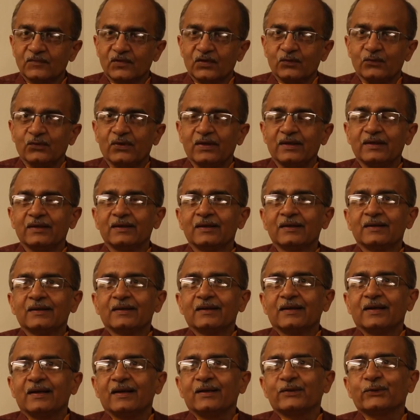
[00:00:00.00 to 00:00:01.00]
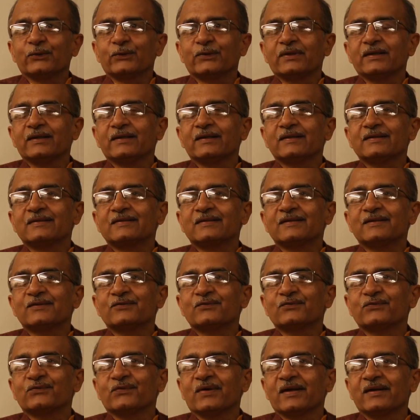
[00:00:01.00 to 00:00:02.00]
Well, I only
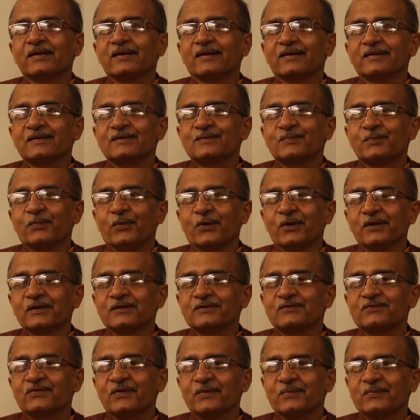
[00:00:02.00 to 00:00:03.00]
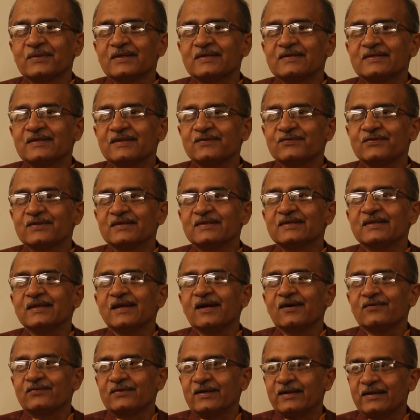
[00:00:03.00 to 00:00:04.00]
received one response from the
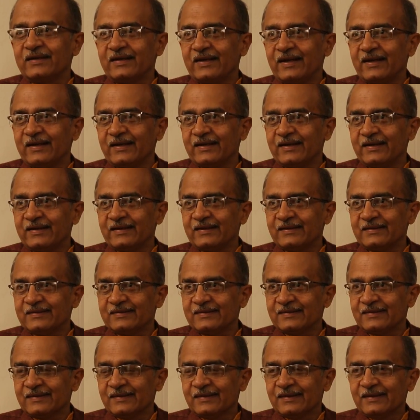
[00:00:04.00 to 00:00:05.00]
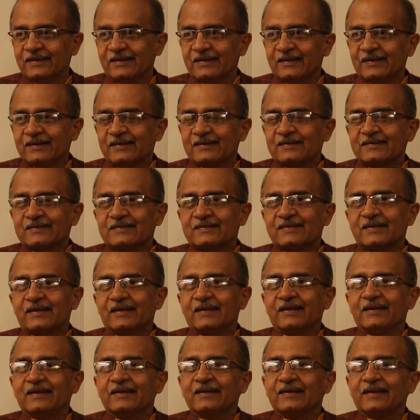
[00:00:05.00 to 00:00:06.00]
CVC after 10 days
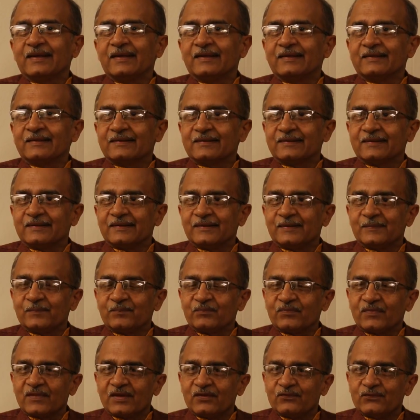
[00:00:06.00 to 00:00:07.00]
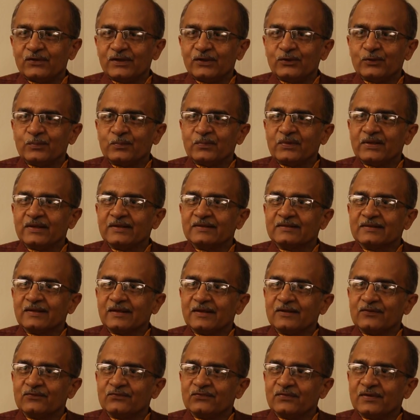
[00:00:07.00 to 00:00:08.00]
saying that, will you please
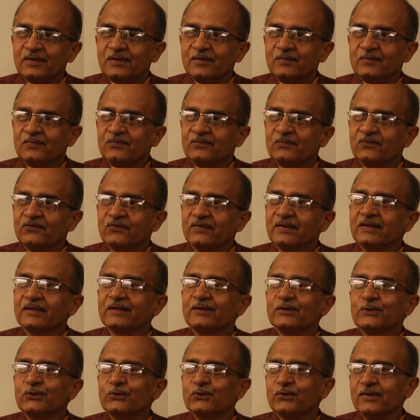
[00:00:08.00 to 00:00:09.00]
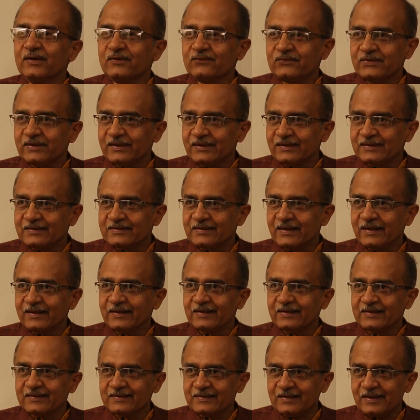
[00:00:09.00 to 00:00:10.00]
confirm whether you have
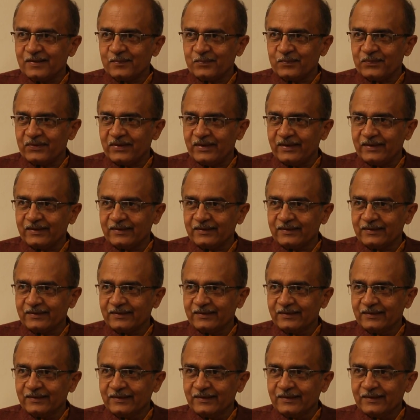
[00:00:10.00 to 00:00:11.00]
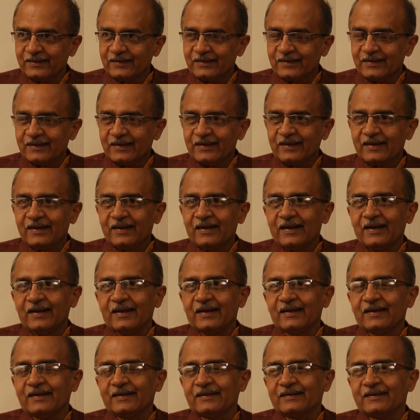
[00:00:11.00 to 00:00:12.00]
sent this complaint?
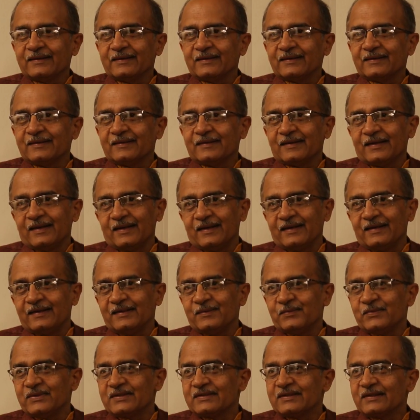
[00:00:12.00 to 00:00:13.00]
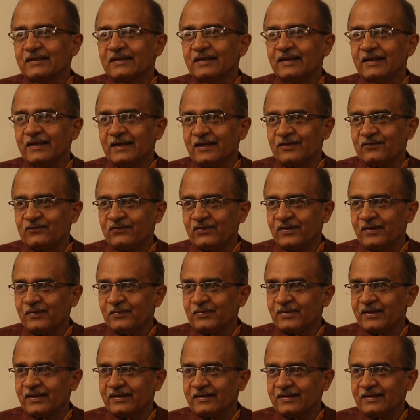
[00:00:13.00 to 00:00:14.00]
And I immediately
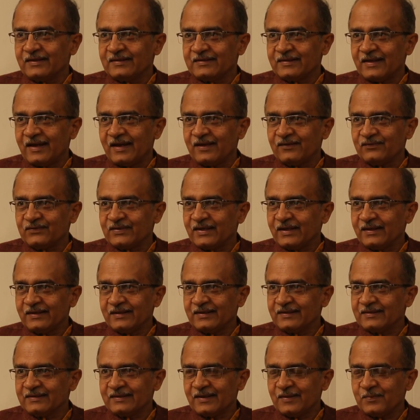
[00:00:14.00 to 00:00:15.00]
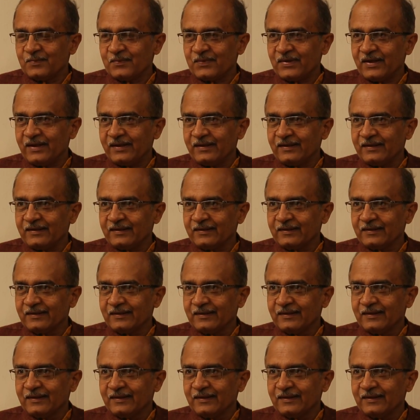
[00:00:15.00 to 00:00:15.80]
confirmed that, yes, I have sent this complaint.